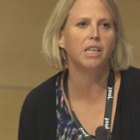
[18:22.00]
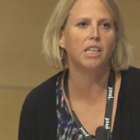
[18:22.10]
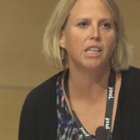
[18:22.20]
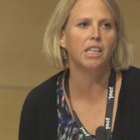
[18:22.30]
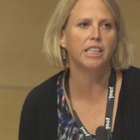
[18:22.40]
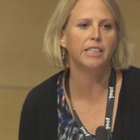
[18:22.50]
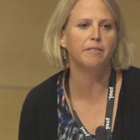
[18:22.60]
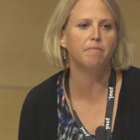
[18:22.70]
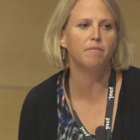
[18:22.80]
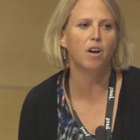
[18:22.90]
be
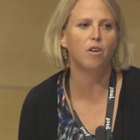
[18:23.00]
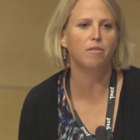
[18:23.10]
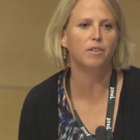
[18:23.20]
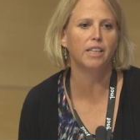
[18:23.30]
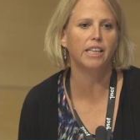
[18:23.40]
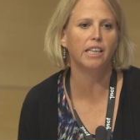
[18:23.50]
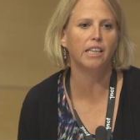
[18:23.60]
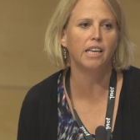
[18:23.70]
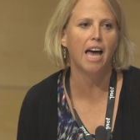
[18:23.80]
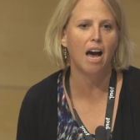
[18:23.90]
um,
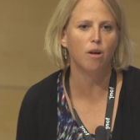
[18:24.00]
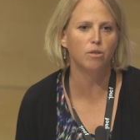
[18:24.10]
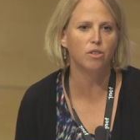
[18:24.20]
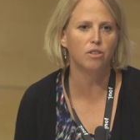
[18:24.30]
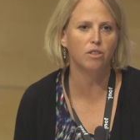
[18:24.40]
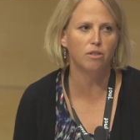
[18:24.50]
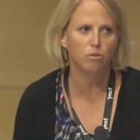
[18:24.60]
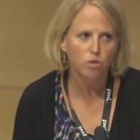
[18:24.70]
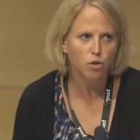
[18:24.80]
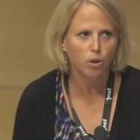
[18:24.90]
hopefully out
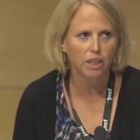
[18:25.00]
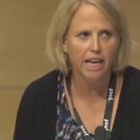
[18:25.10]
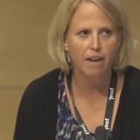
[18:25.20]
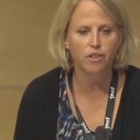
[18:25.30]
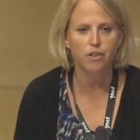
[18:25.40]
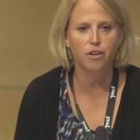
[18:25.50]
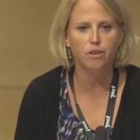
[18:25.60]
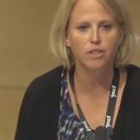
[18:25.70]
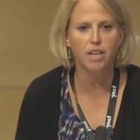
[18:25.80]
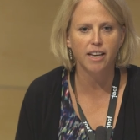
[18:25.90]
shortly after
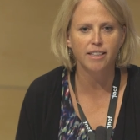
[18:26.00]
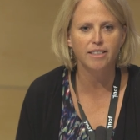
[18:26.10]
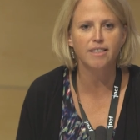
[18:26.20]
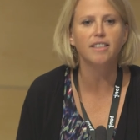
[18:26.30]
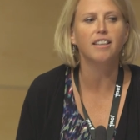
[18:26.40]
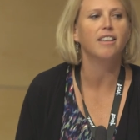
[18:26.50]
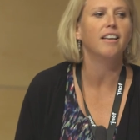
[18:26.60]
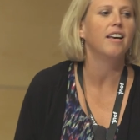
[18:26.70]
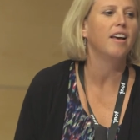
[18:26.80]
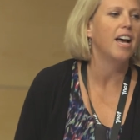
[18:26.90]
neuroscience.
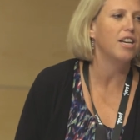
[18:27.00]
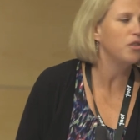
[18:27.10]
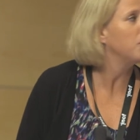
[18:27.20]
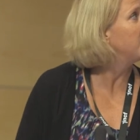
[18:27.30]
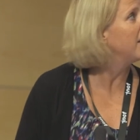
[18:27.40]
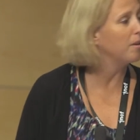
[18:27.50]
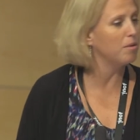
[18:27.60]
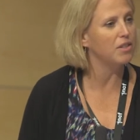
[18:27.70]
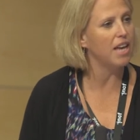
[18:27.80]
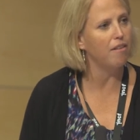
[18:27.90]
As you see, it
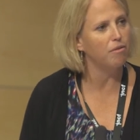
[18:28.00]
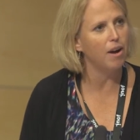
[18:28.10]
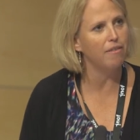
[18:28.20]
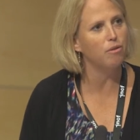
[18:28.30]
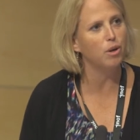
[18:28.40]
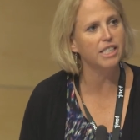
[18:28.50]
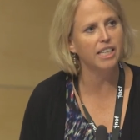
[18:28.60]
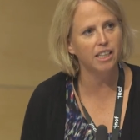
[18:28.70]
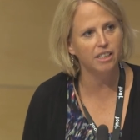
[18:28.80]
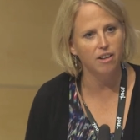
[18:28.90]
was
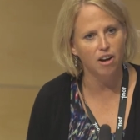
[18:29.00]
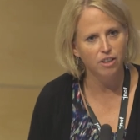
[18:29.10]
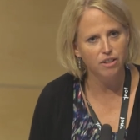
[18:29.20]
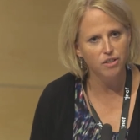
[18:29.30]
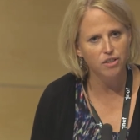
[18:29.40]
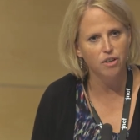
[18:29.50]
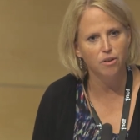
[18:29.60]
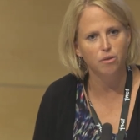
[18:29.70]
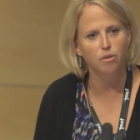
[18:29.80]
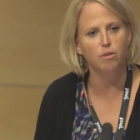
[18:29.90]
FY14 dollars,
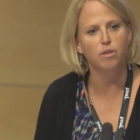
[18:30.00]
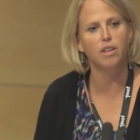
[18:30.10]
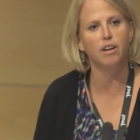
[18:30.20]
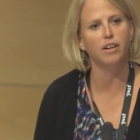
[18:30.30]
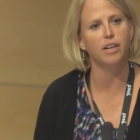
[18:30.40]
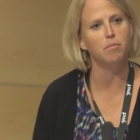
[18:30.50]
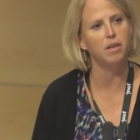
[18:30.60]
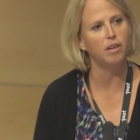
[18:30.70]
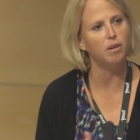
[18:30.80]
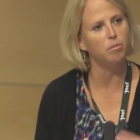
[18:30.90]
so they're going to
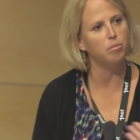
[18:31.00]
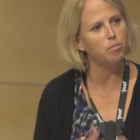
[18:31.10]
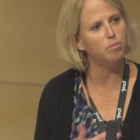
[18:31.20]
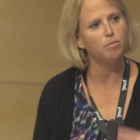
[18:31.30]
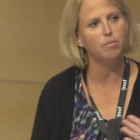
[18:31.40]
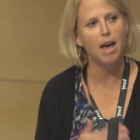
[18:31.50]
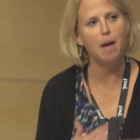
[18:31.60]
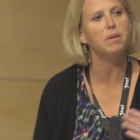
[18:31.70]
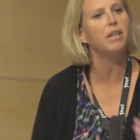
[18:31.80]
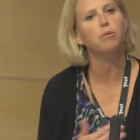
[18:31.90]
be
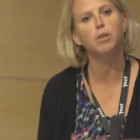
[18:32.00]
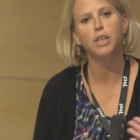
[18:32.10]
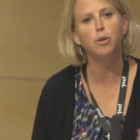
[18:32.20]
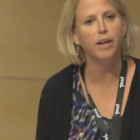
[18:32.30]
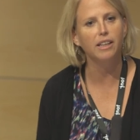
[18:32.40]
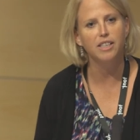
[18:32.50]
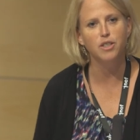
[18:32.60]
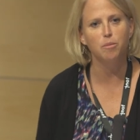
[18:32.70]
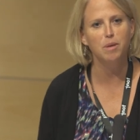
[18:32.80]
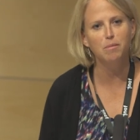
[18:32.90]
happening really quickly,
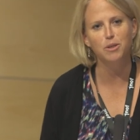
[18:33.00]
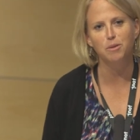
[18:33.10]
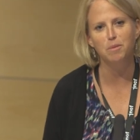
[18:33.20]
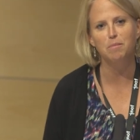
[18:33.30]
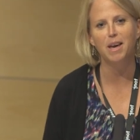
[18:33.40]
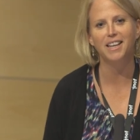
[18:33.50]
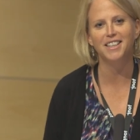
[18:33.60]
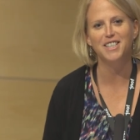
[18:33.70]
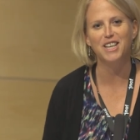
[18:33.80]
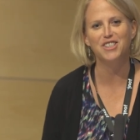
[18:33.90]
so people should be paying
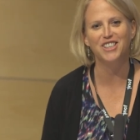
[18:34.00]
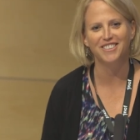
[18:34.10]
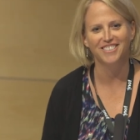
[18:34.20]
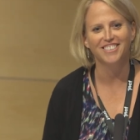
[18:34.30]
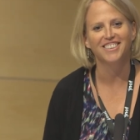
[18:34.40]
attention.